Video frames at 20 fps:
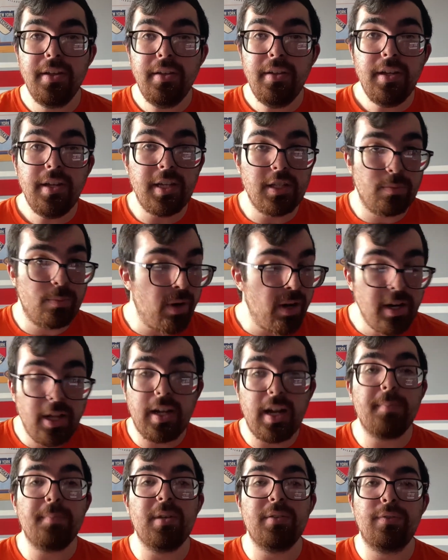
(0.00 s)
He's won a
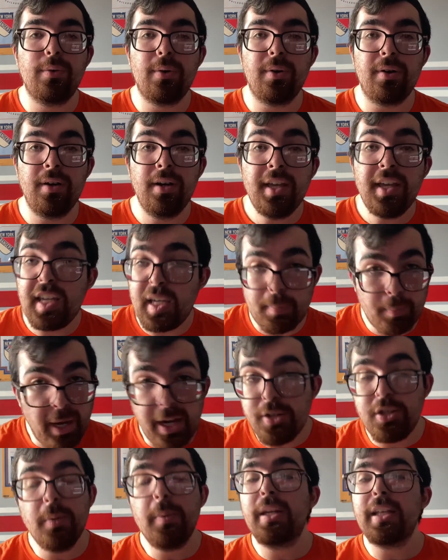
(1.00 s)
cup before. He might
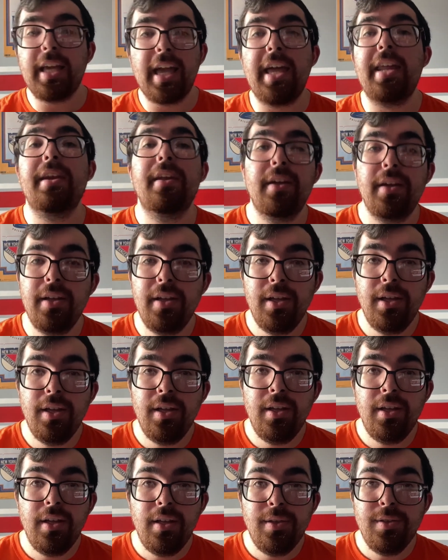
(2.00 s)
do it again.
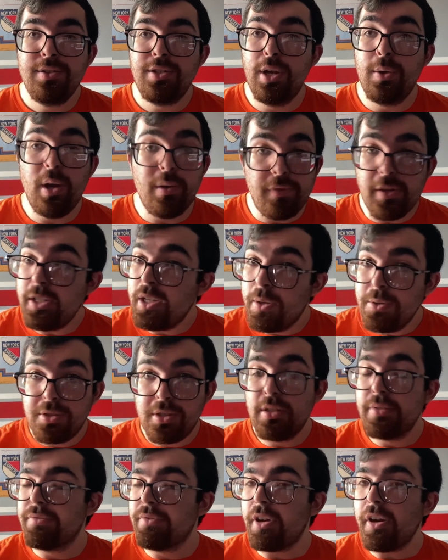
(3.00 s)
So if he goes to the
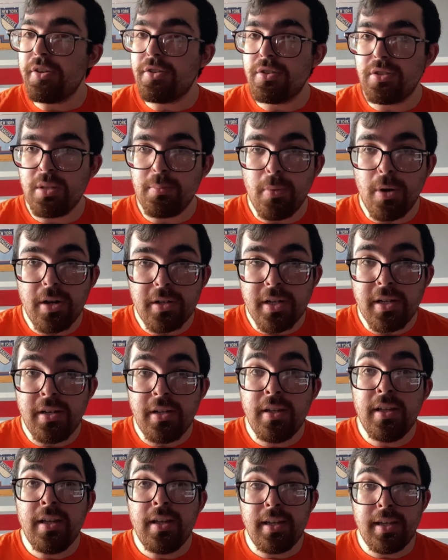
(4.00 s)
free agency market,
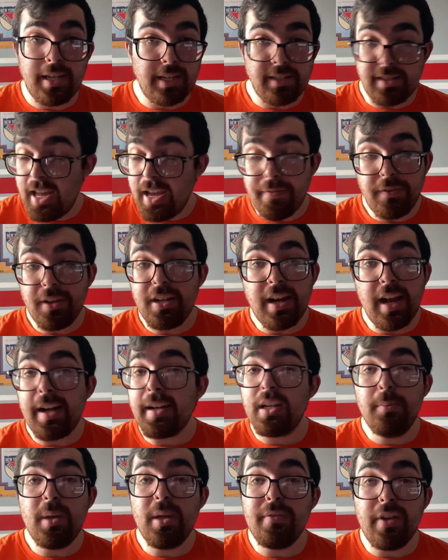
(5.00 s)
he's definitely not going
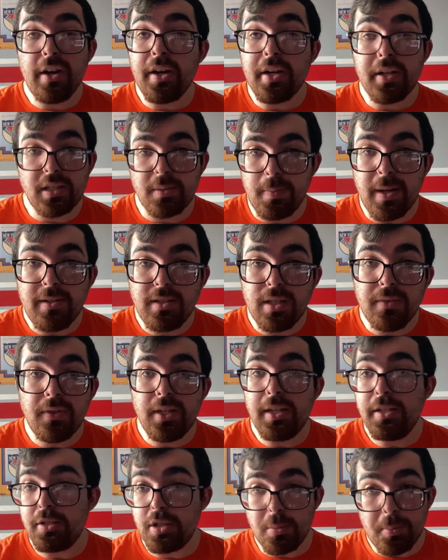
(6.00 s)
to be very expensive.
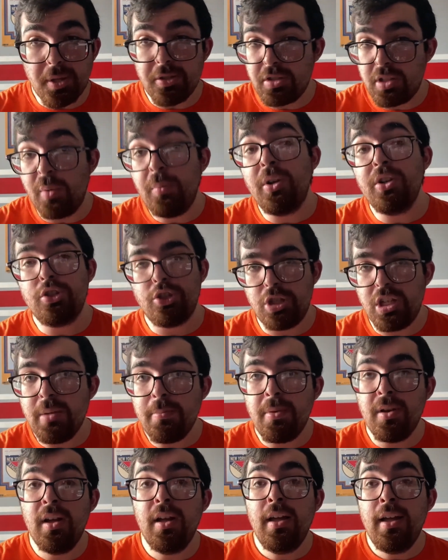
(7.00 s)
He's going to be somewhat cheap.
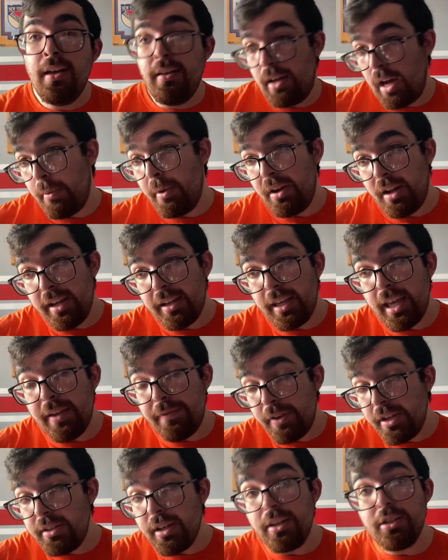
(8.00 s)
I would like, if he
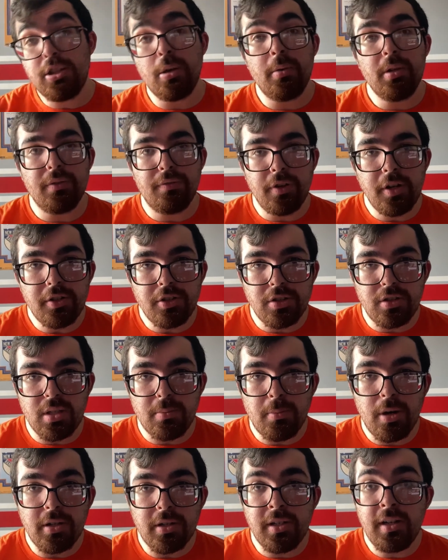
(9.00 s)
does go in the free agency
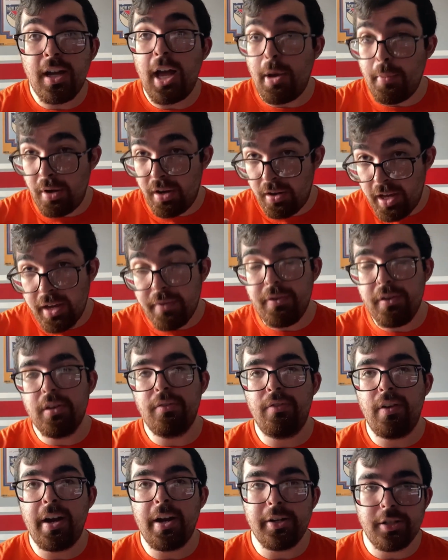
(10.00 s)
market, I would like for the
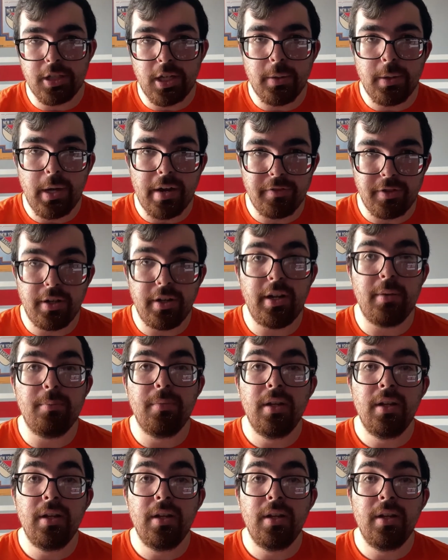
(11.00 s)
Flyers to go after him.